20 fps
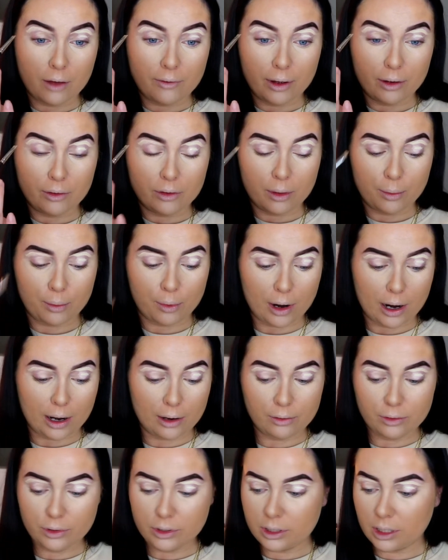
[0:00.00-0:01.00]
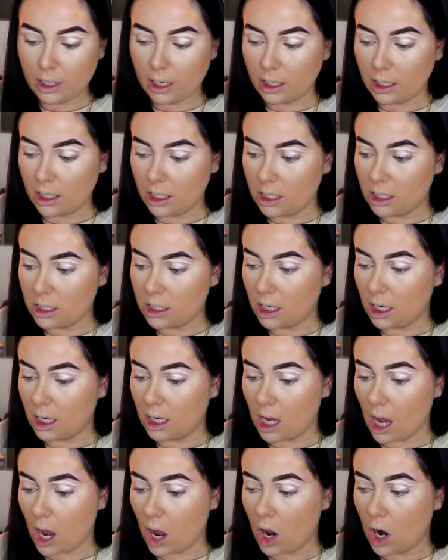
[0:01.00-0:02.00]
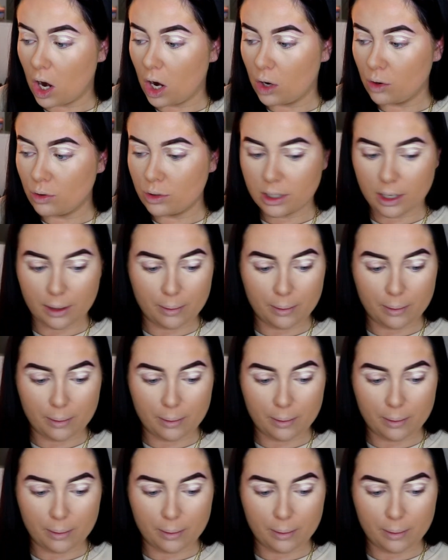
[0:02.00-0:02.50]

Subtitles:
out the brows. I need a closer